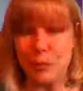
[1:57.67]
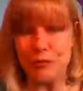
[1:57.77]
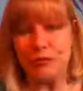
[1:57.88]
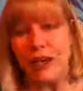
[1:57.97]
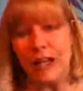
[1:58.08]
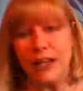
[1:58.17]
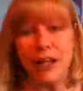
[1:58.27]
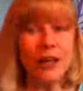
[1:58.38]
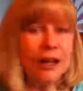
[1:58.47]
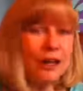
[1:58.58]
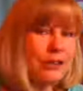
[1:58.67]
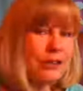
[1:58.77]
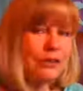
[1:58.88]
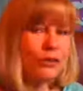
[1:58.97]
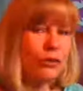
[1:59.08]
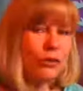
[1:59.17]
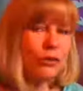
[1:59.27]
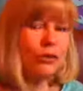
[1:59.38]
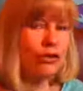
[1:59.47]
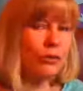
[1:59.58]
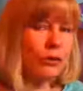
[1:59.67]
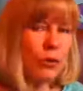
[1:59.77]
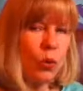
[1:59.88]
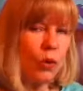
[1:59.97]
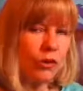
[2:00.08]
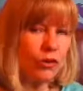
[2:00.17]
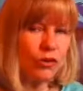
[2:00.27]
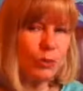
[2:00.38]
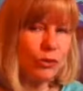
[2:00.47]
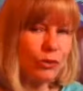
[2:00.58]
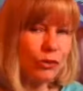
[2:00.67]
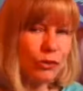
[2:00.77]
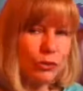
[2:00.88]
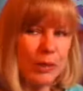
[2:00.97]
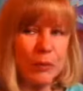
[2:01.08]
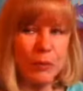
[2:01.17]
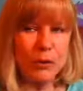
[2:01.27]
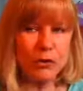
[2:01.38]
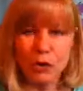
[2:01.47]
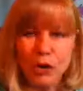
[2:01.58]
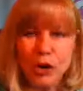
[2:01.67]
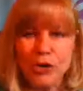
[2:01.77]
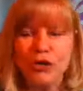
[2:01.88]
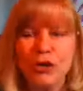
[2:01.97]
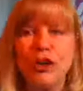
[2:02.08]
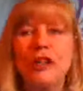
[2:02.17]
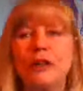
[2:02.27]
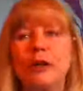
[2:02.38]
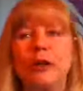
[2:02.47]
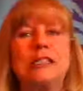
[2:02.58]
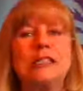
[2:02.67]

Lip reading: find a different course to pursue. Maybe we turn our journey a little bit